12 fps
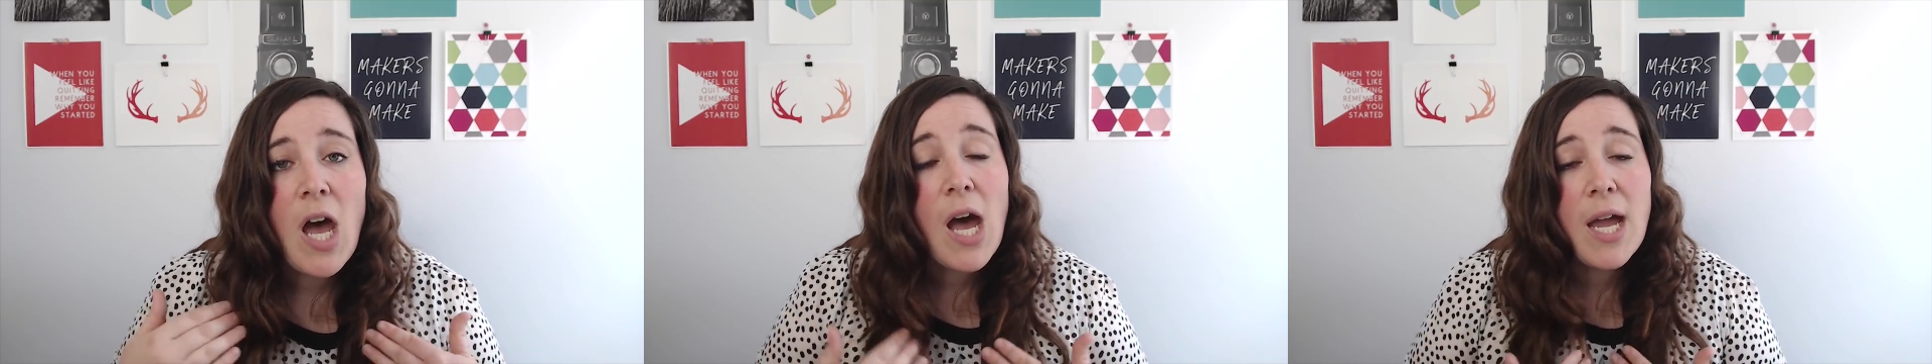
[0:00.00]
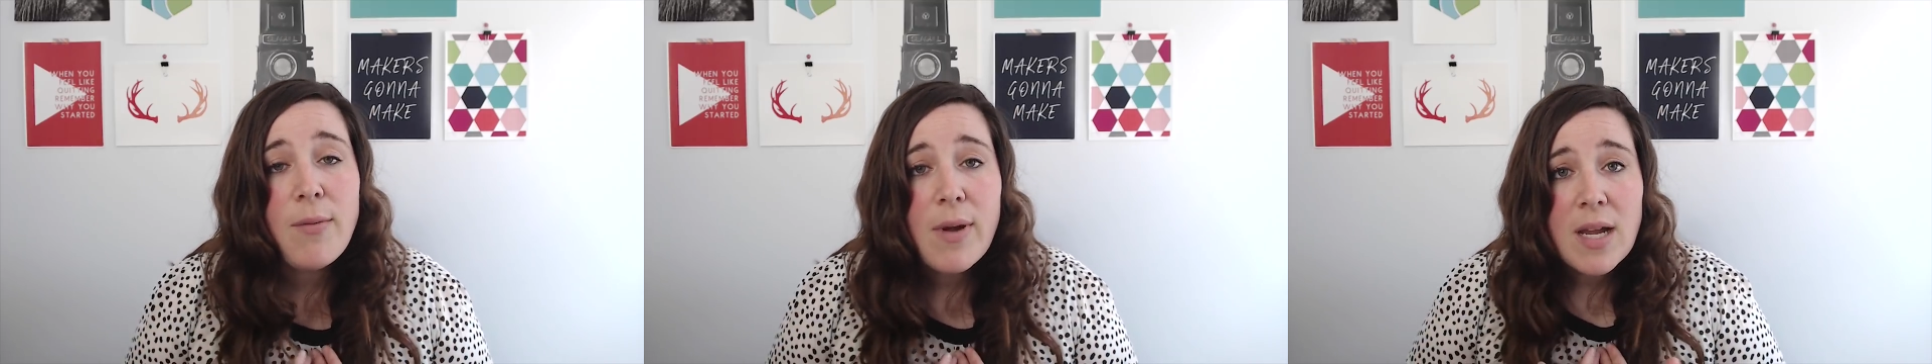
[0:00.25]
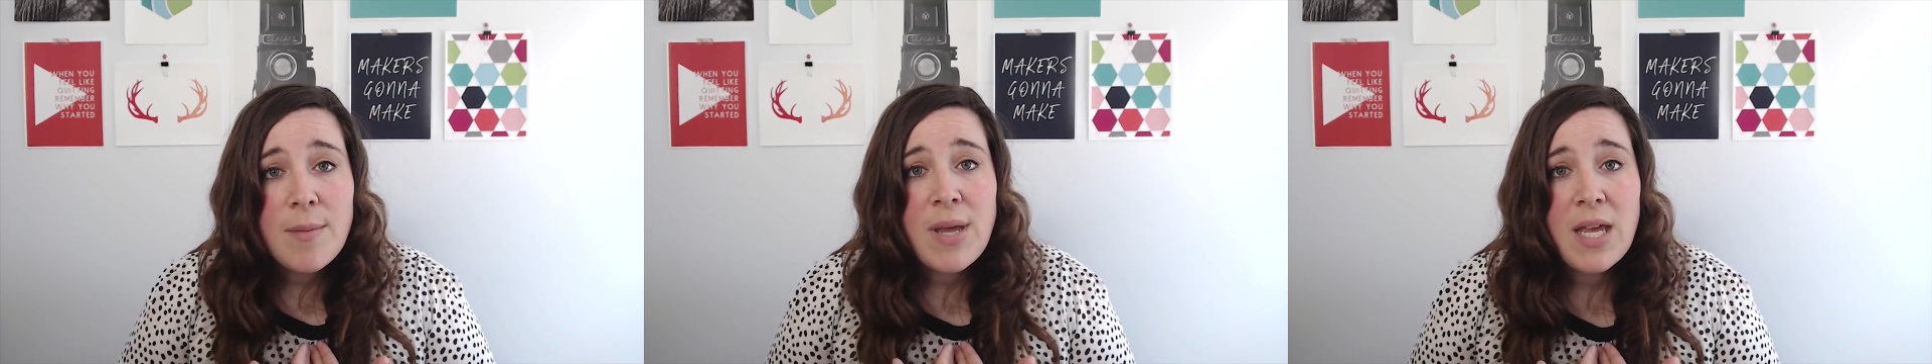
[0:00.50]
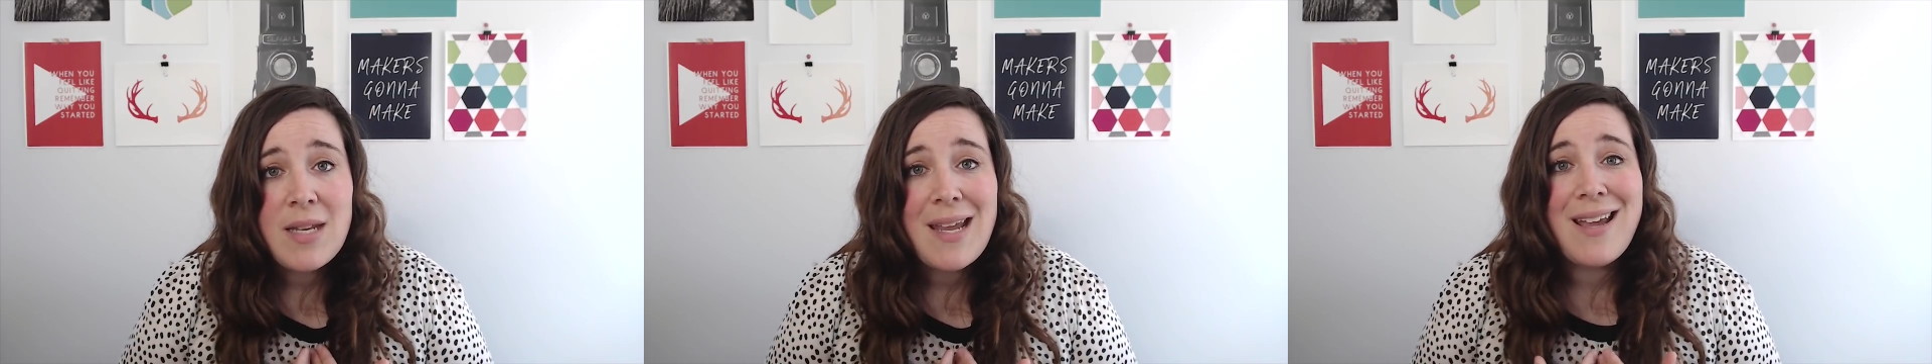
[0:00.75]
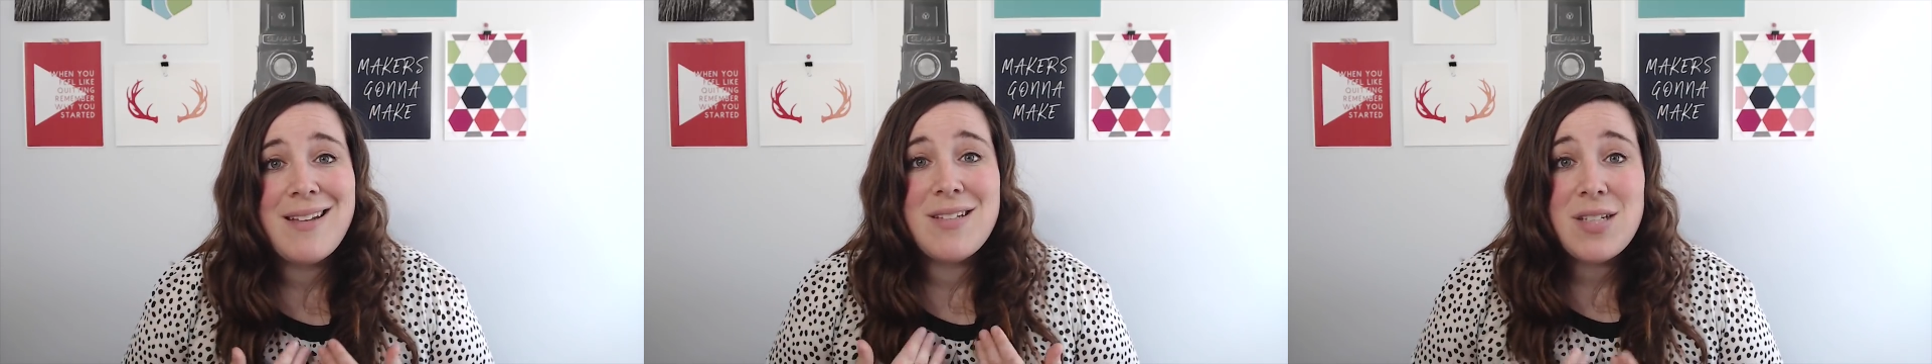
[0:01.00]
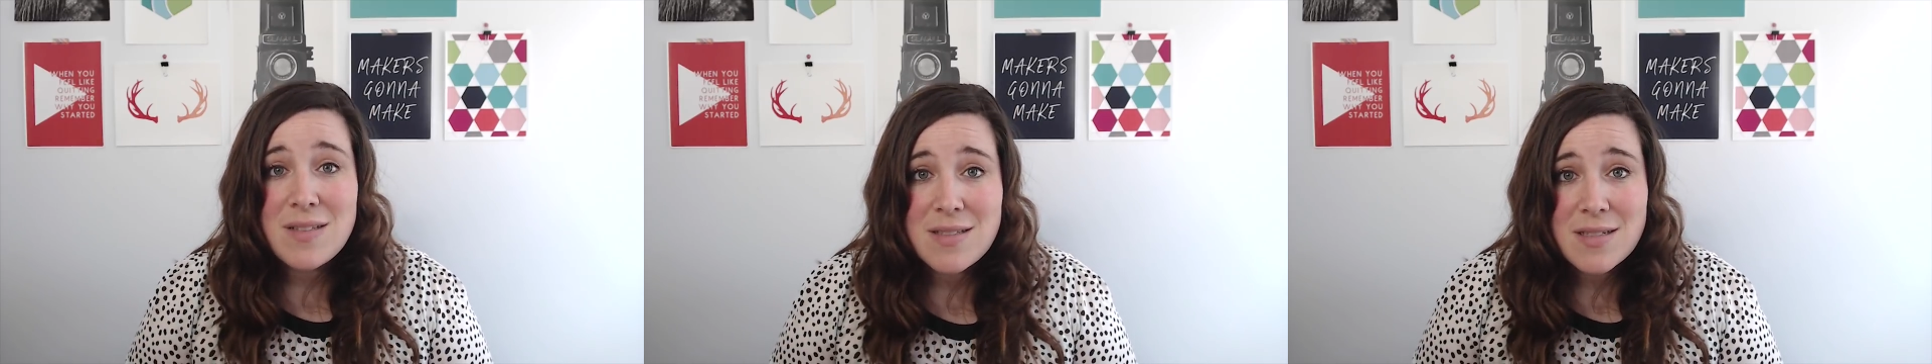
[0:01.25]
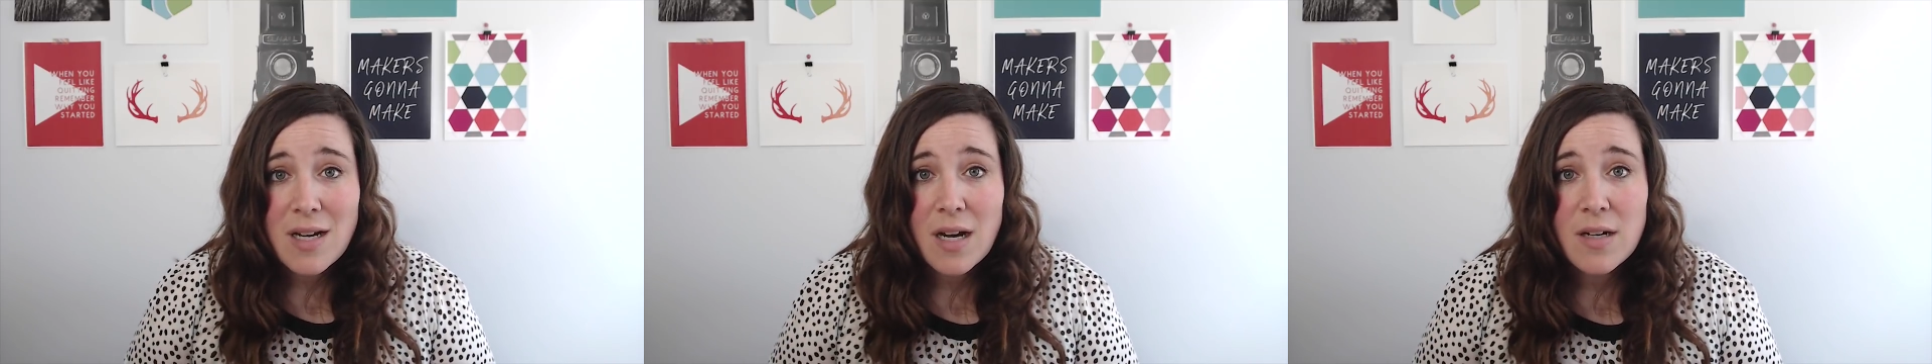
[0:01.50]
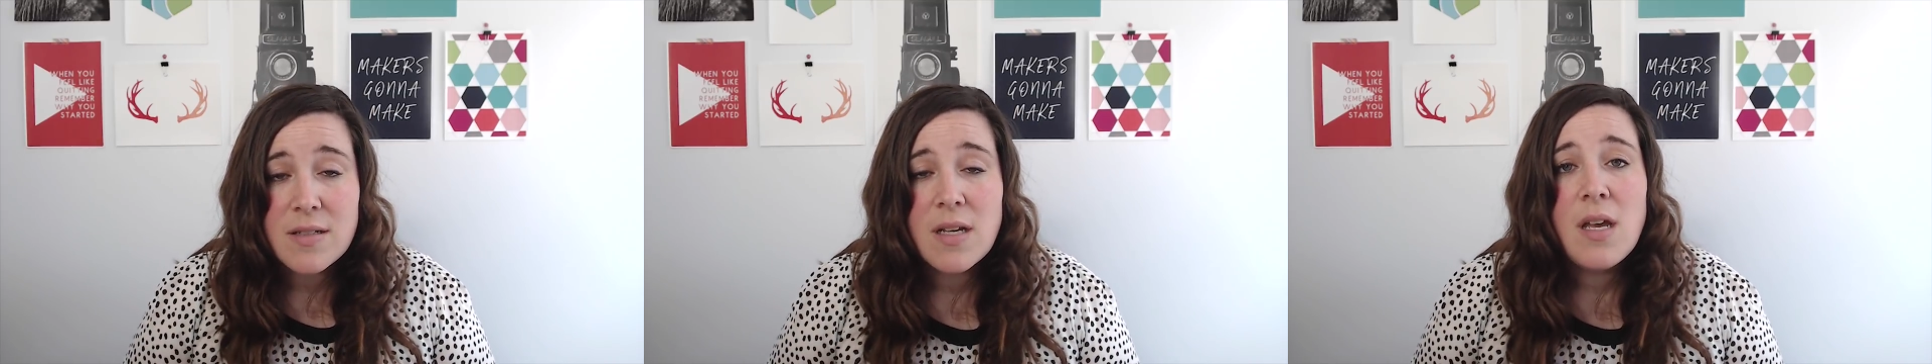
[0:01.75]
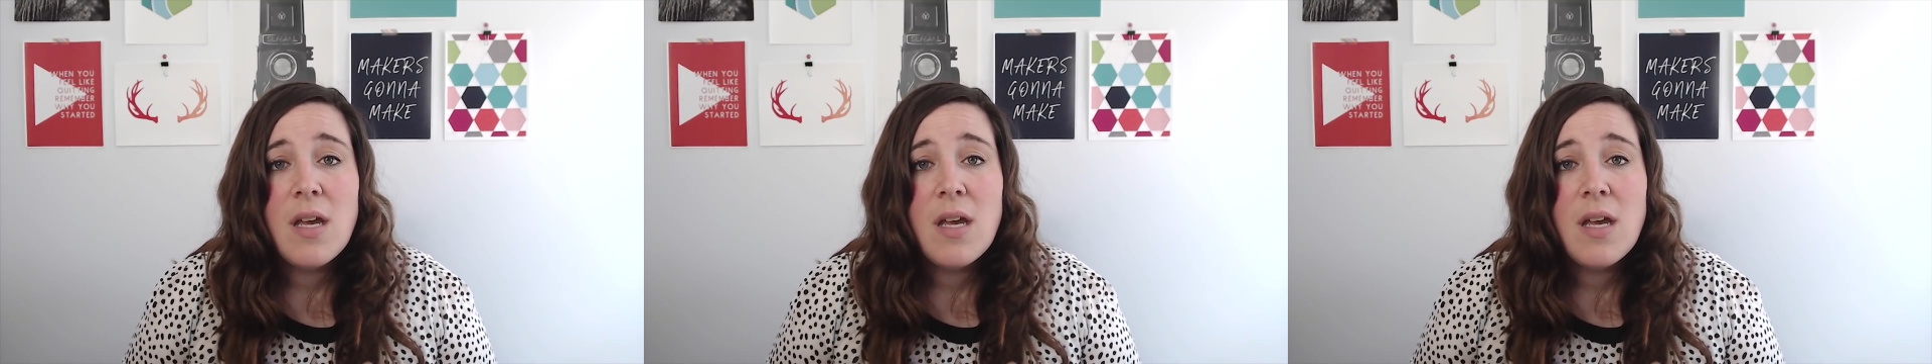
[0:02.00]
I recommend to start